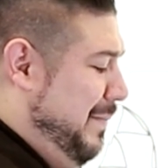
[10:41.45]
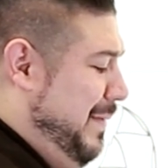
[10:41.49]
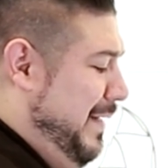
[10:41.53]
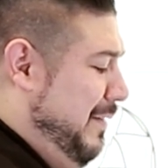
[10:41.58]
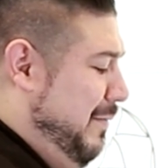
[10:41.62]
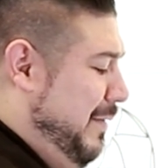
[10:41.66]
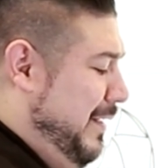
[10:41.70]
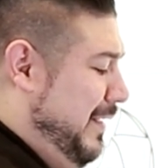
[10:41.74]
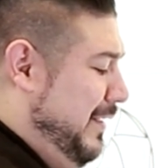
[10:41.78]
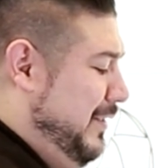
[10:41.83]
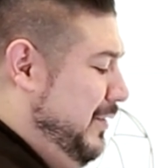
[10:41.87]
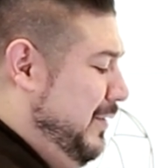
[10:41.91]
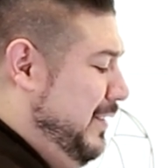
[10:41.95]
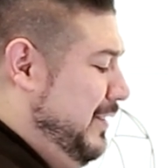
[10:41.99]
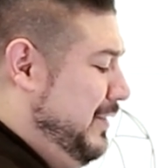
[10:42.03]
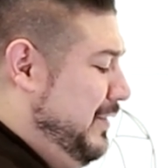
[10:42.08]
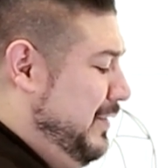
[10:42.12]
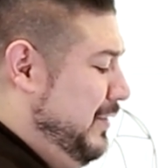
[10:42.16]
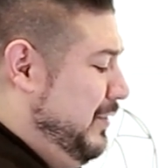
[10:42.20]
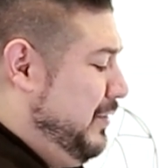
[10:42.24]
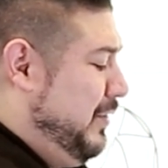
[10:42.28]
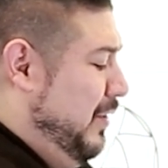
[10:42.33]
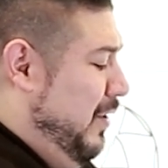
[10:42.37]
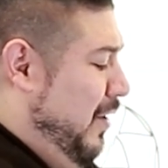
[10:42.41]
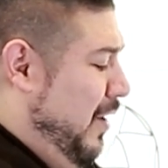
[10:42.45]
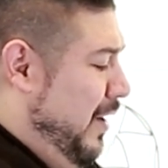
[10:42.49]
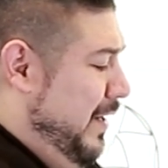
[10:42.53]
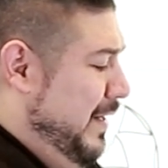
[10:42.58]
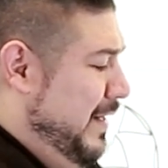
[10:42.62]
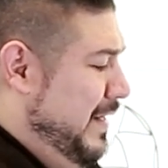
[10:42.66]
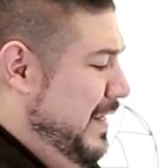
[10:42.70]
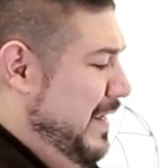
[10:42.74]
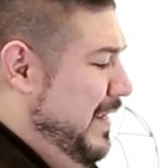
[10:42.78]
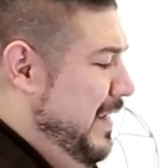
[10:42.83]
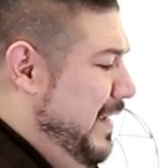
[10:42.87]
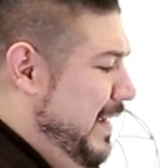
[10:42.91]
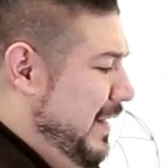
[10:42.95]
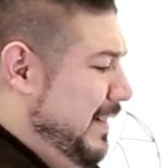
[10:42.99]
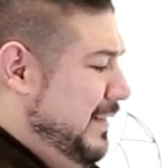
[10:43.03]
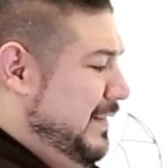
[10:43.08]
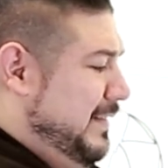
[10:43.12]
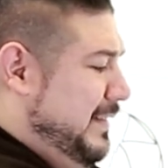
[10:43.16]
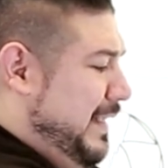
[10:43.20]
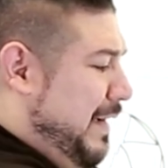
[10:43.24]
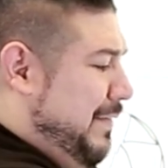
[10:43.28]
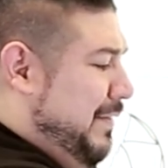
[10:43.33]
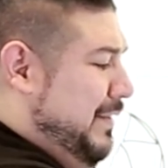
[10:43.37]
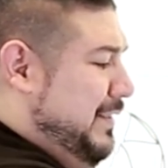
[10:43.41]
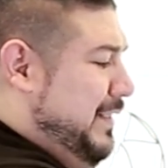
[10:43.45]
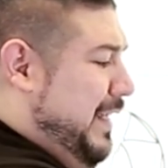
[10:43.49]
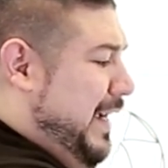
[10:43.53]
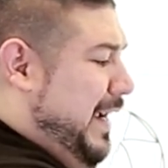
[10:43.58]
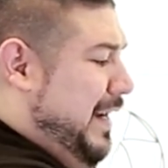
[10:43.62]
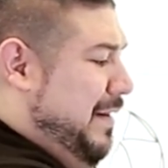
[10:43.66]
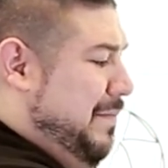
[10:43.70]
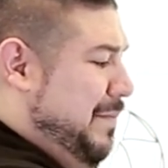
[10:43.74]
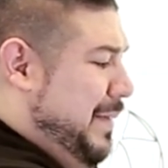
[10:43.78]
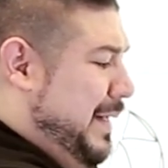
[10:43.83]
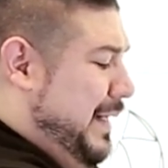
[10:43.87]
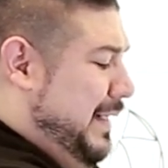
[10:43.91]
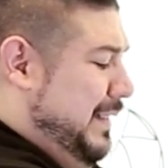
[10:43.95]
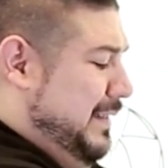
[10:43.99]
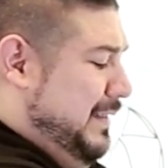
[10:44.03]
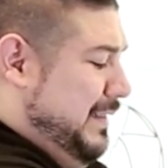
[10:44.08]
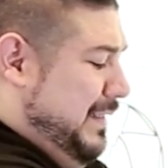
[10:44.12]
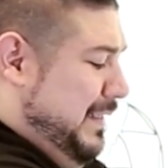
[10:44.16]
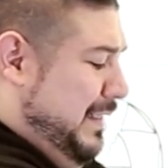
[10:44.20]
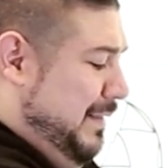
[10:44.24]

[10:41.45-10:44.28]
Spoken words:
I mean, we could do this in the salon in 7 to 8 minutes.